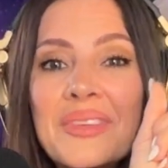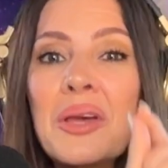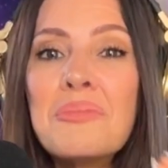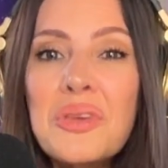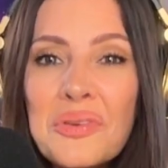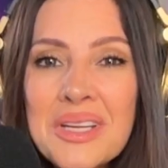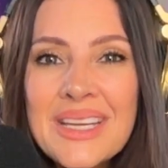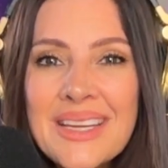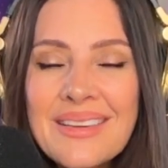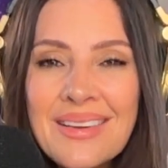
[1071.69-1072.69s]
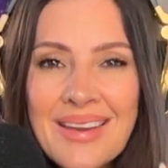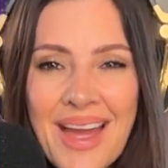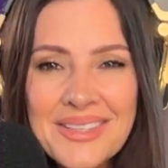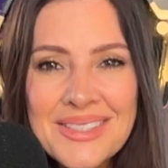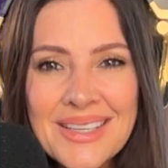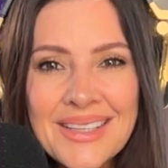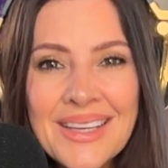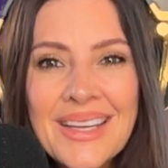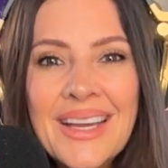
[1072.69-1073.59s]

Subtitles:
community connection.